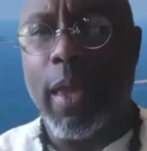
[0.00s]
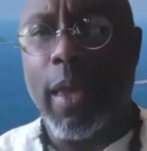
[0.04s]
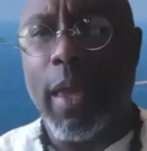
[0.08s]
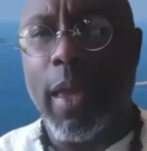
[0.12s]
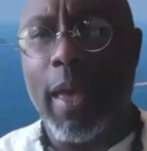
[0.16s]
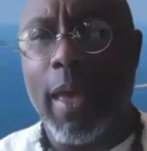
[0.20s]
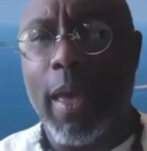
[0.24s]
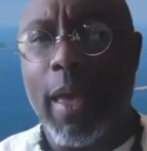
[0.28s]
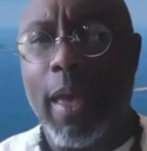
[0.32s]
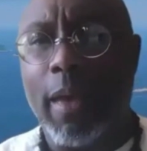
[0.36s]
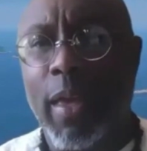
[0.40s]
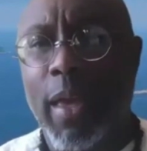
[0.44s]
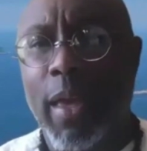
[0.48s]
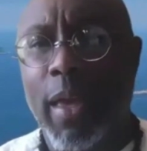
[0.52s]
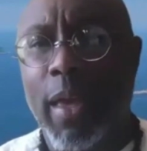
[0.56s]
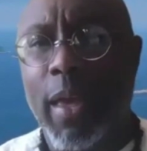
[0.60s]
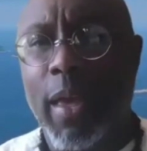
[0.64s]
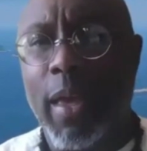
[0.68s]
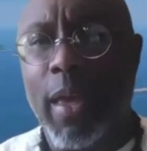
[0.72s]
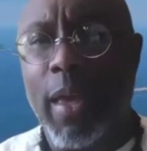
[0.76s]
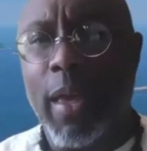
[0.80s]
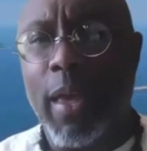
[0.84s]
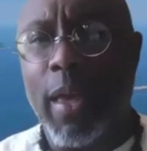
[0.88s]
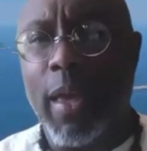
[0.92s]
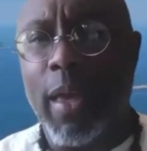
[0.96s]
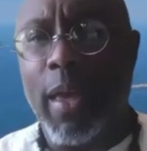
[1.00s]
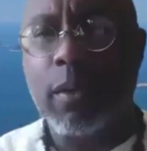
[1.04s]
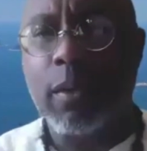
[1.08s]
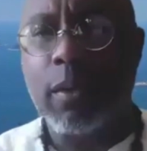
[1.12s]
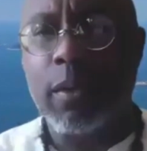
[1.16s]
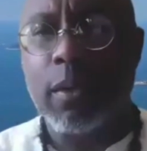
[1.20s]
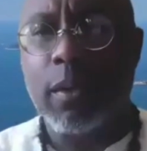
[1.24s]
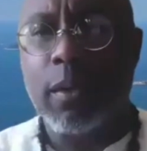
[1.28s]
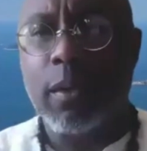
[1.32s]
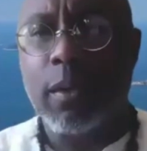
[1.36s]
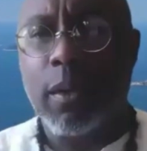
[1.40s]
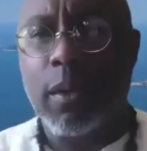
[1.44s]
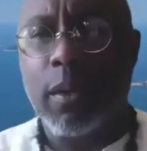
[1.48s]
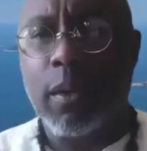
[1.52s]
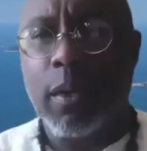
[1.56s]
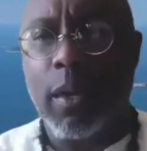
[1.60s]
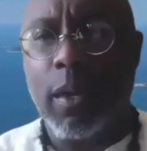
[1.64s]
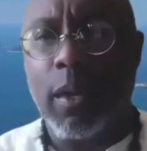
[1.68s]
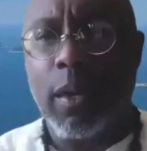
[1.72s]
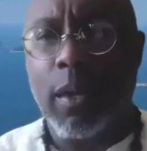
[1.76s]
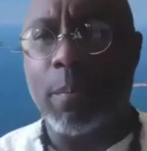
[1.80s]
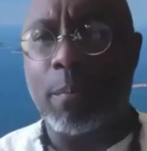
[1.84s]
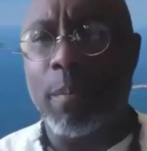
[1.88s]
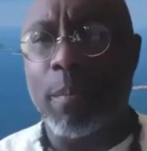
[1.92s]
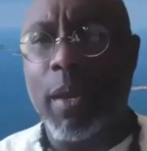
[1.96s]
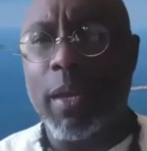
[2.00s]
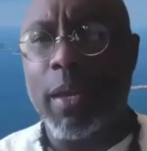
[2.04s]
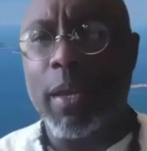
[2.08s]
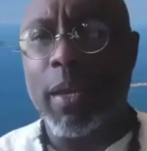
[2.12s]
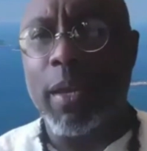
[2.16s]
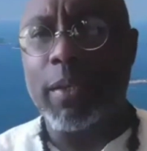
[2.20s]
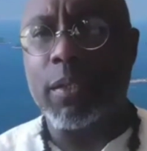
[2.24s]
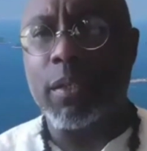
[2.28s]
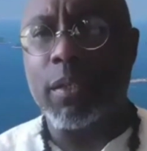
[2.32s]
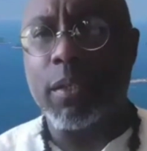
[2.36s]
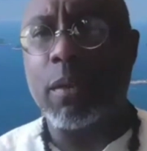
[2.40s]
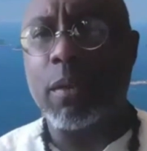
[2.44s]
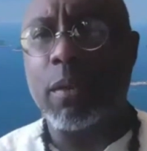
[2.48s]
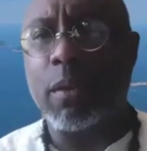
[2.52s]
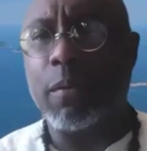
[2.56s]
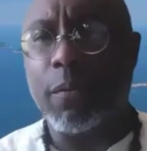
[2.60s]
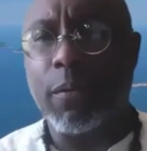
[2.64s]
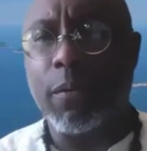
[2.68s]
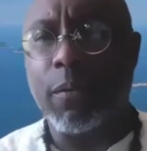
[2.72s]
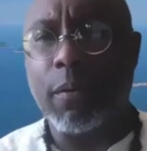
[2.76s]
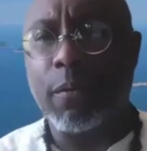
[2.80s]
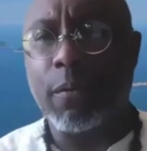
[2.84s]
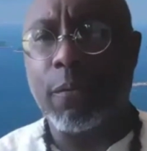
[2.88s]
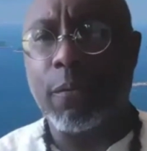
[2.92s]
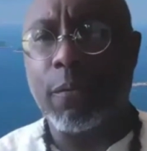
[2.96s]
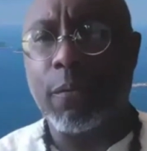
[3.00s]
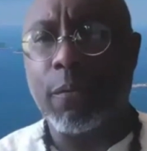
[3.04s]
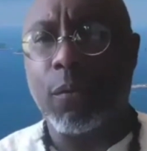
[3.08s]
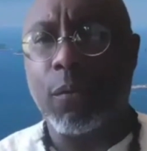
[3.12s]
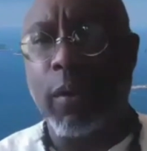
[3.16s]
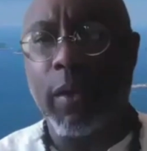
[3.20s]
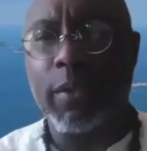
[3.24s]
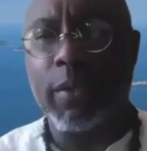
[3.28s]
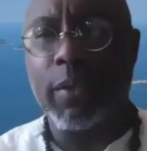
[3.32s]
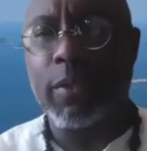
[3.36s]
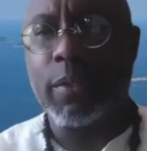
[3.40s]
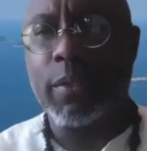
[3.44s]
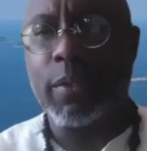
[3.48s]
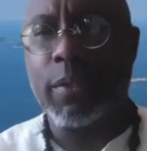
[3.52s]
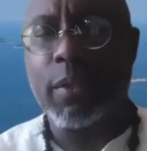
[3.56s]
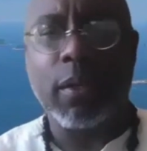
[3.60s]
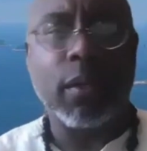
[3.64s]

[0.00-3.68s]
have that, it makes it tough for us.